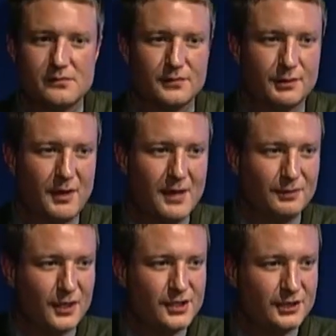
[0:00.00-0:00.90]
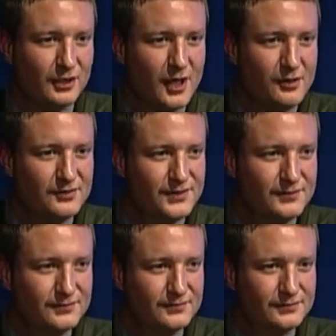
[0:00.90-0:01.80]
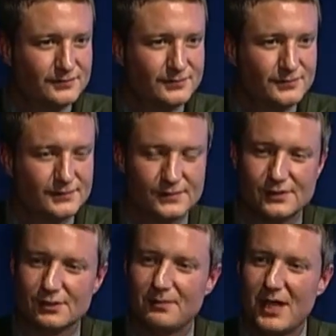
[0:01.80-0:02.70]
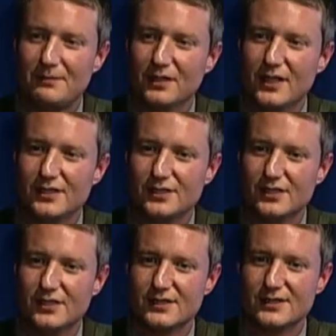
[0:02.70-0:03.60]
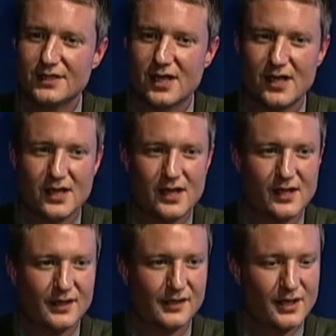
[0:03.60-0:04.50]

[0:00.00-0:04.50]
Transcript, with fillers: the population grows, those populations uh,